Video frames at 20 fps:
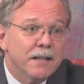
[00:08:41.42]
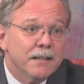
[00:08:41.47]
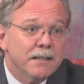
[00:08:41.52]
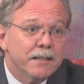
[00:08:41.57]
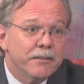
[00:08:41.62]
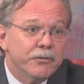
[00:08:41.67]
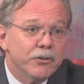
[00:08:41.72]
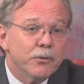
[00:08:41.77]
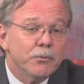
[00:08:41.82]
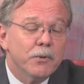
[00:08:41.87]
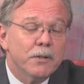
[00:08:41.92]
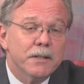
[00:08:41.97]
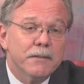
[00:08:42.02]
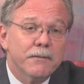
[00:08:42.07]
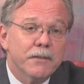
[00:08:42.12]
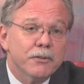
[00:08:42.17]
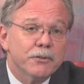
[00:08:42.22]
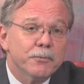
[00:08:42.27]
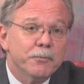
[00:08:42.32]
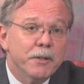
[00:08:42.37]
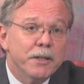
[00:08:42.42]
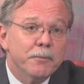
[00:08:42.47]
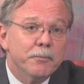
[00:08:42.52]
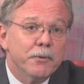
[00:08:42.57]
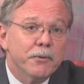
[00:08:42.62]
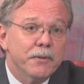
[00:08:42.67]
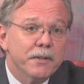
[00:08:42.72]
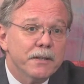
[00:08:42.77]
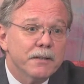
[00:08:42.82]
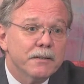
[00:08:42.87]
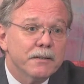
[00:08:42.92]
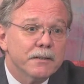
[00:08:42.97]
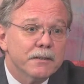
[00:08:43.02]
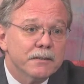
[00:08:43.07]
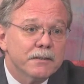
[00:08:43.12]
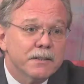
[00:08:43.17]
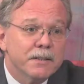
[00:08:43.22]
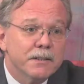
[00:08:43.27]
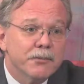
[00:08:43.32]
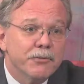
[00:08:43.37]
If you're one of those people, then
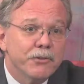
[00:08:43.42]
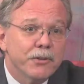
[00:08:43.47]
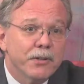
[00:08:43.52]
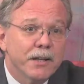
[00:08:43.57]
see if you